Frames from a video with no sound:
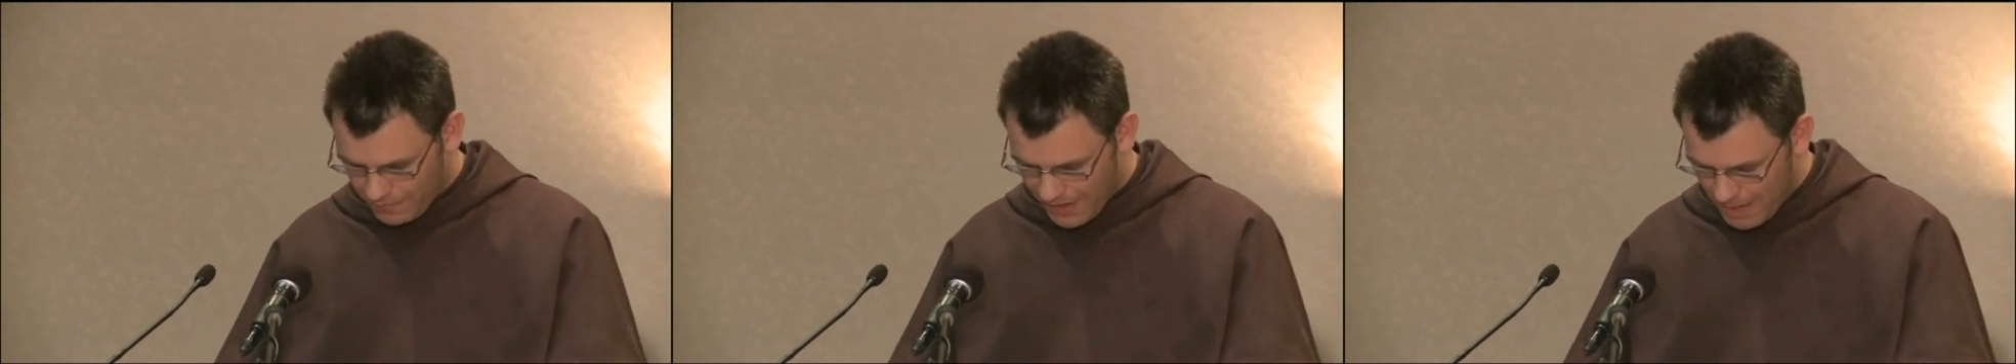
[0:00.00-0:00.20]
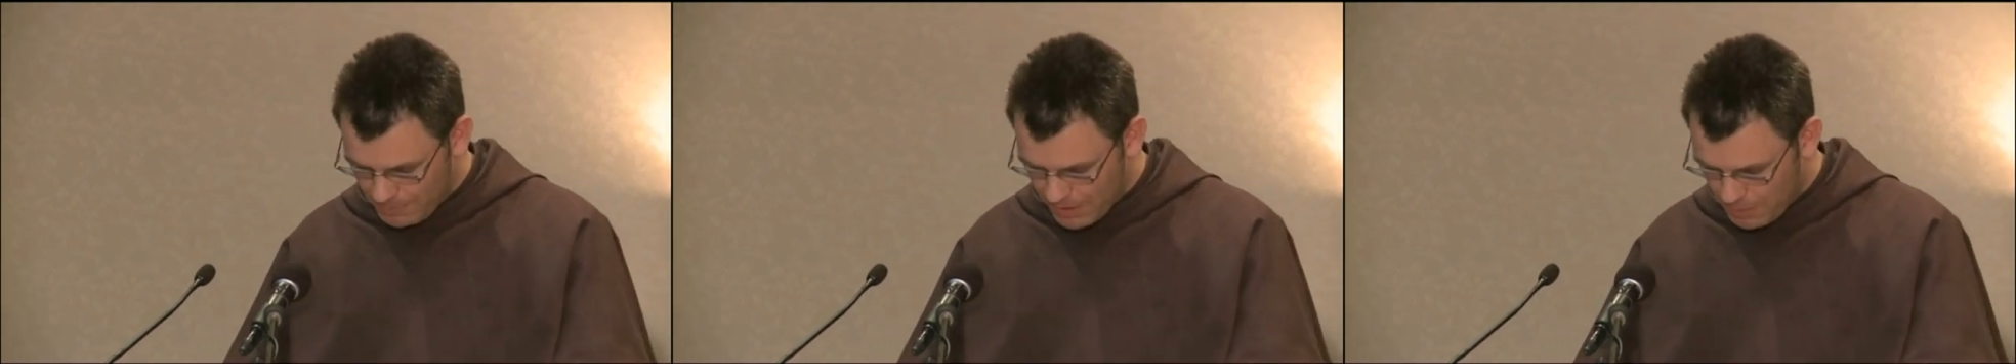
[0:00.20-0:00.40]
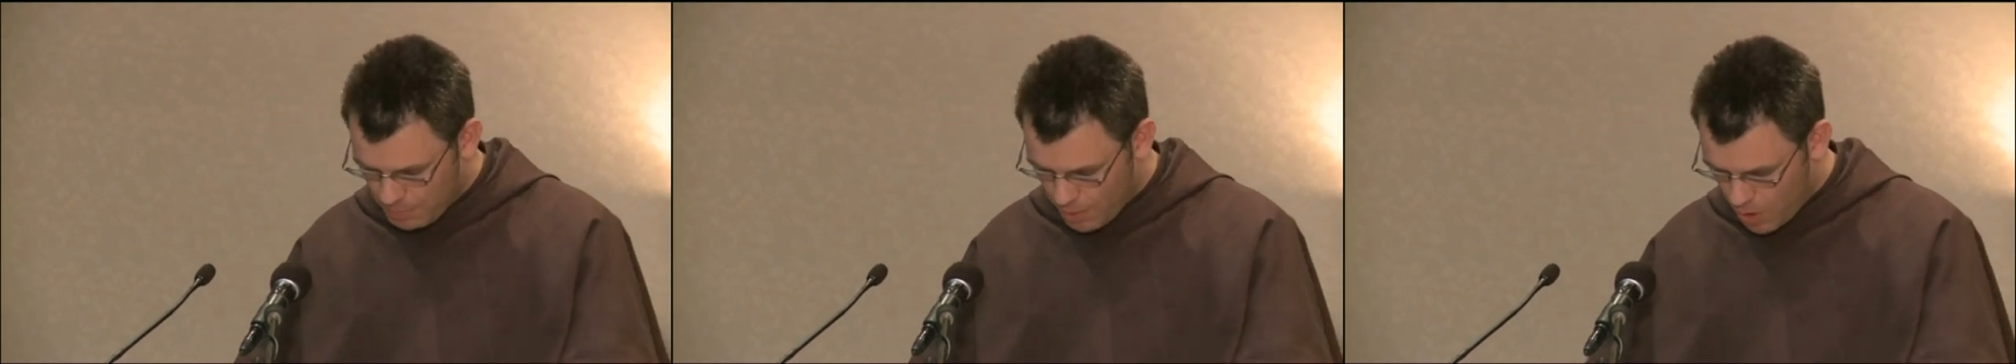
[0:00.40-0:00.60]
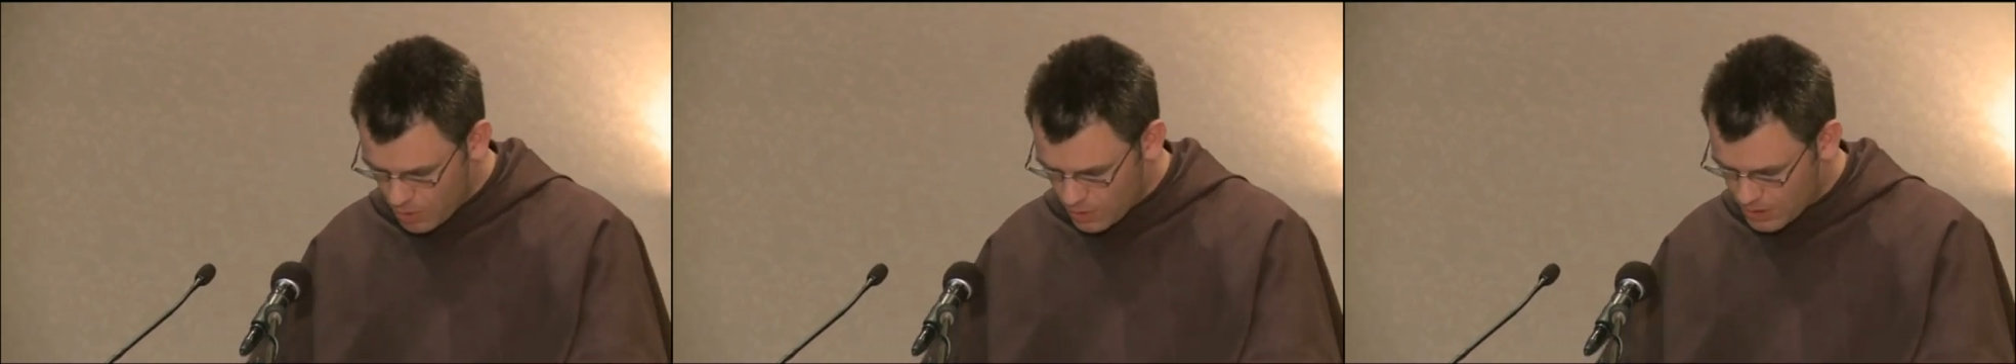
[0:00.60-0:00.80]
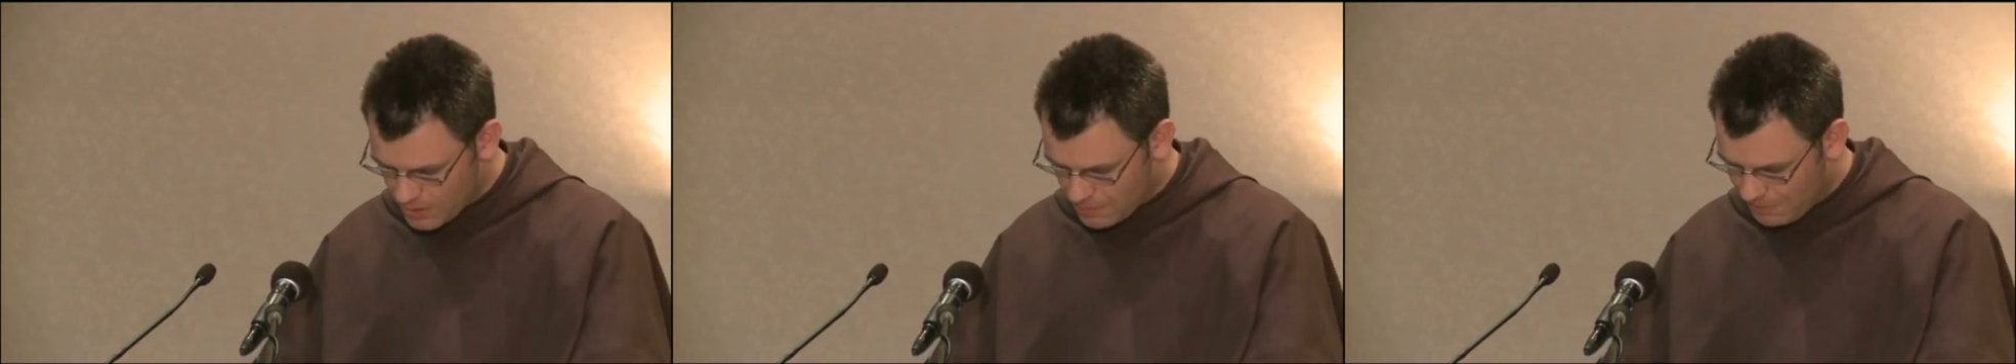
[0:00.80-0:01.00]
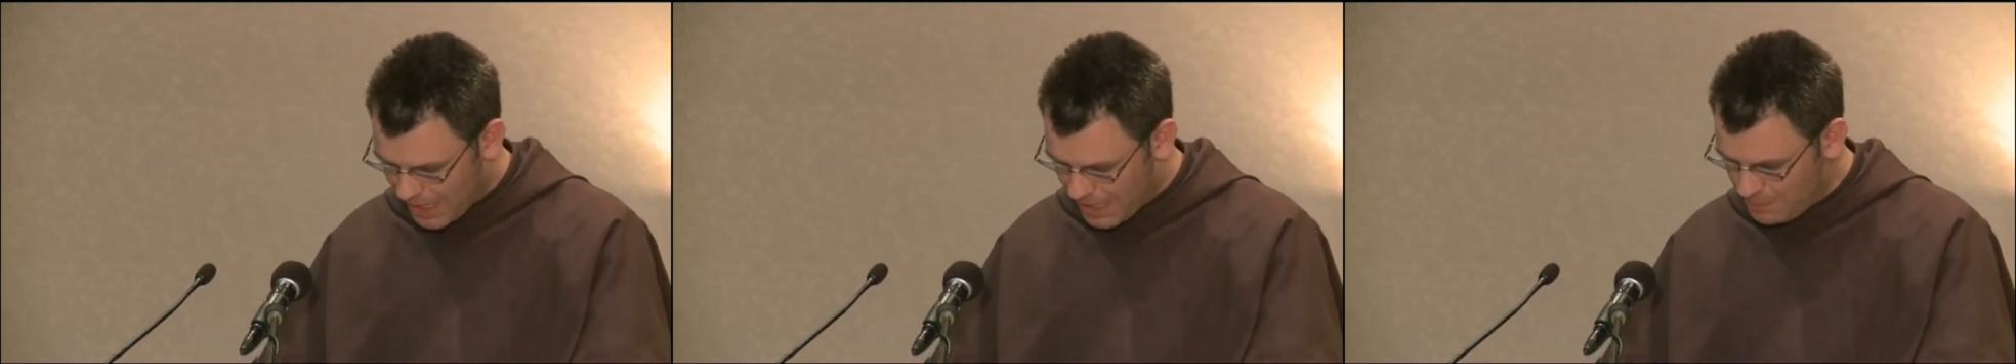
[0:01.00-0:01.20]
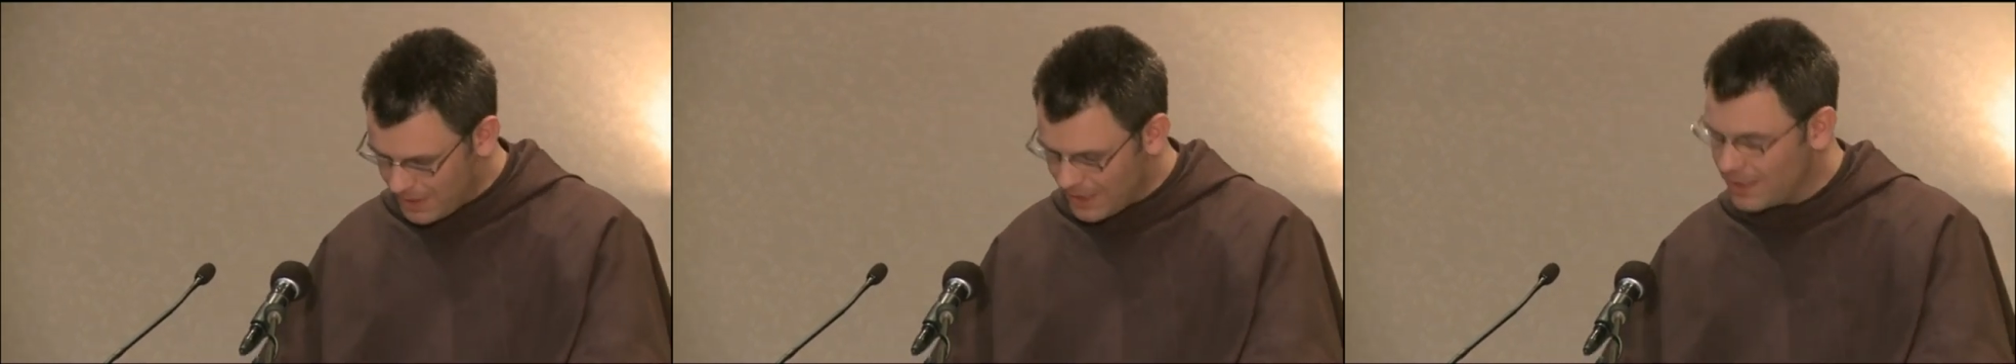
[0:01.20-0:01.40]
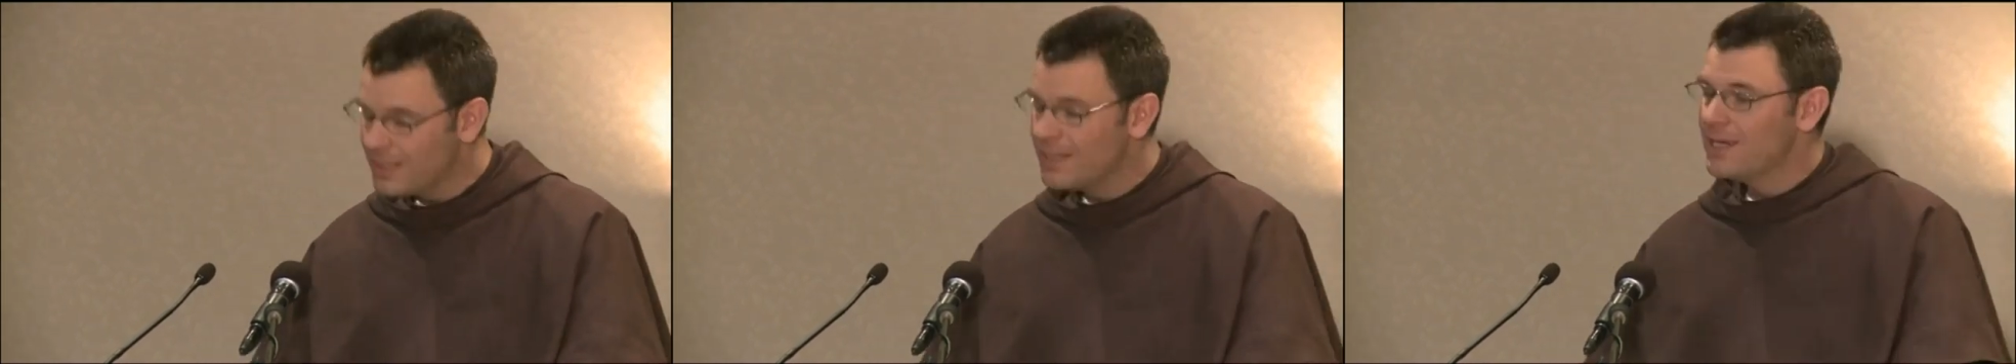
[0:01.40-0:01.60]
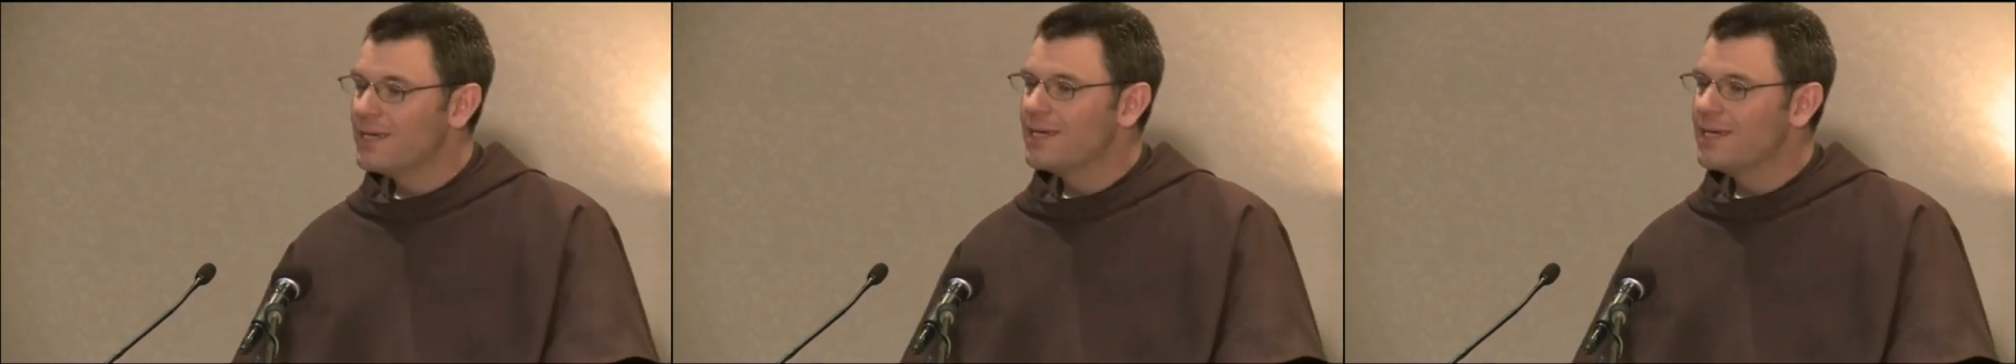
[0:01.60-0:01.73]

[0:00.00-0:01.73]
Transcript: family bond may be